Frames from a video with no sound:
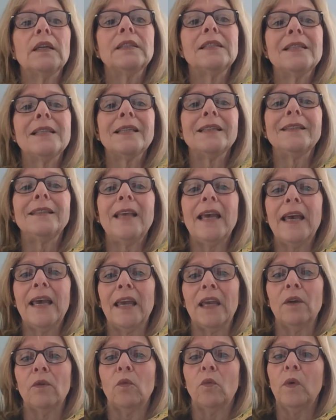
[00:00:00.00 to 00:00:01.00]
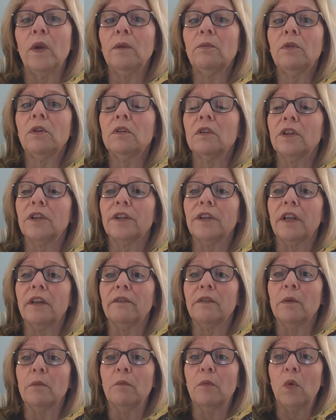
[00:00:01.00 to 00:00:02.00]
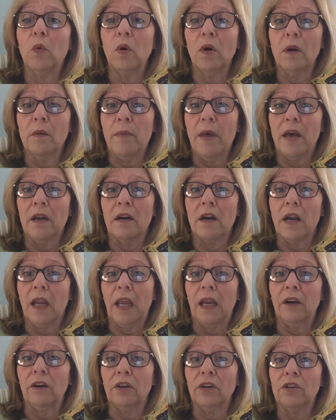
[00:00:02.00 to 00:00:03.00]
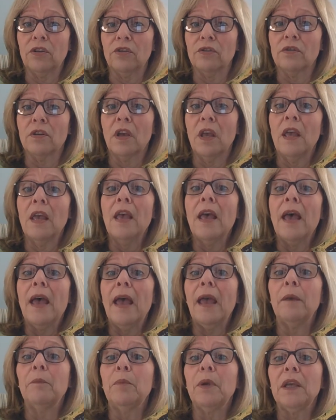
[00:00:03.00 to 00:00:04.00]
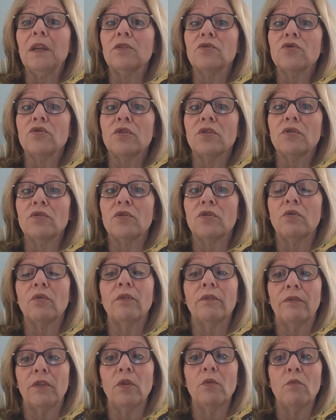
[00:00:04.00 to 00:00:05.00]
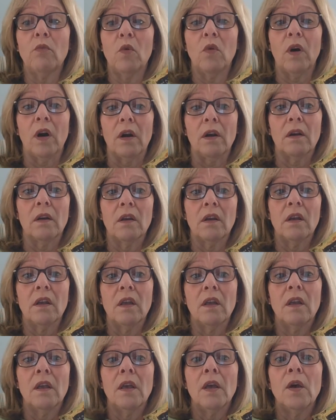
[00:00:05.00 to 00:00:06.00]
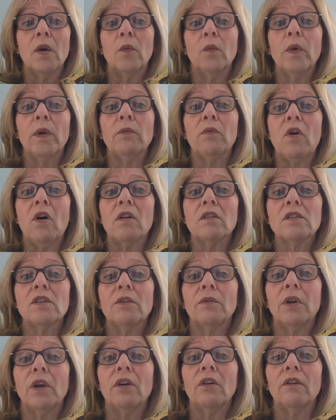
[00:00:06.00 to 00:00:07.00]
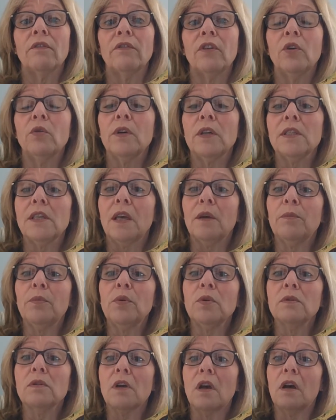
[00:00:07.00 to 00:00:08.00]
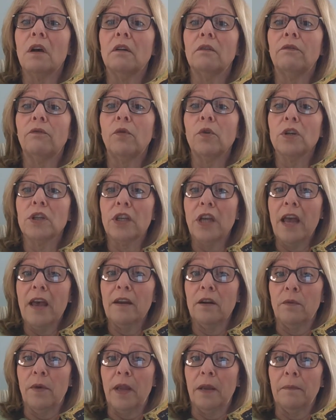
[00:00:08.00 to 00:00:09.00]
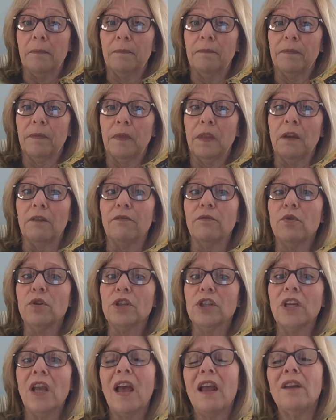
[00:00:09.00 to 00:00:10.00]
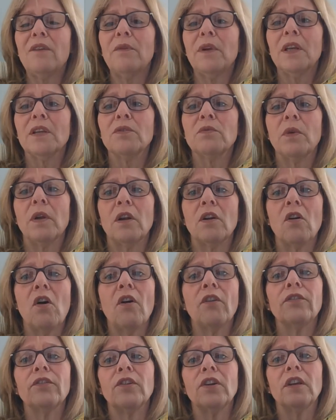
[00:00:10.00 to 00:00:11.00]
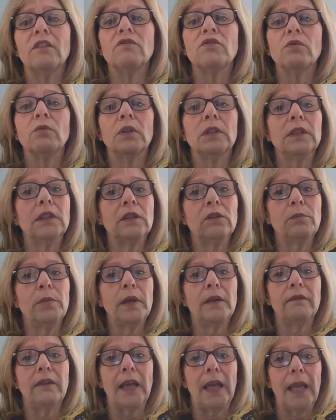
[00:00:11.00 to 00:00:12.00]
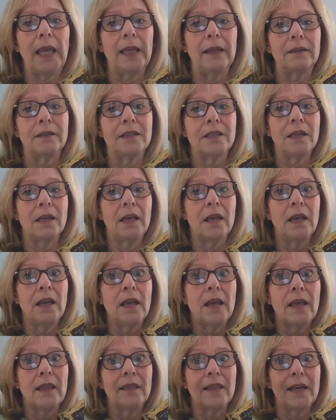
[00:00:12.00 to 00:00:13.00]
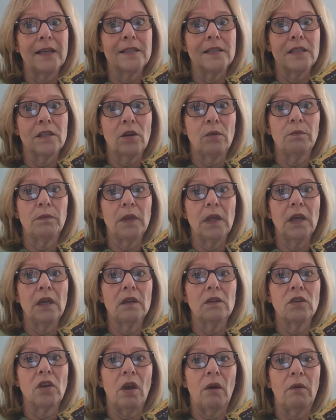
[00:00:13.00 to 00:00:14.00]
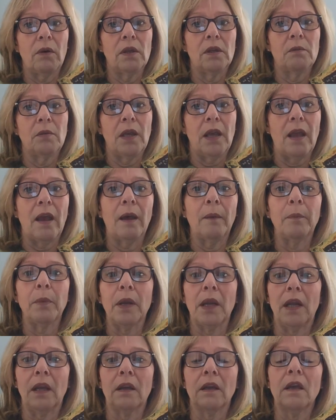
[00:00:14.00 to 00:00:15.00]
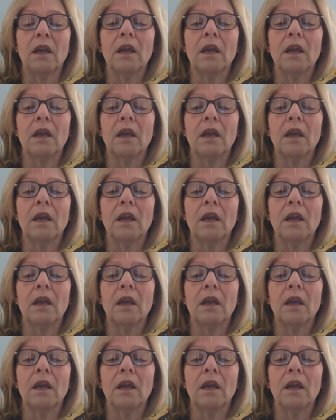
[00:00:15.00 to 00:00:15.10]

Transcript: Today, we will learn even more about our characters and be introduced to a few more. We will also hear a few examples of foreshadowing. Now, foreshadowing is when an author gives you a little bit of a hint that something is going to be happening,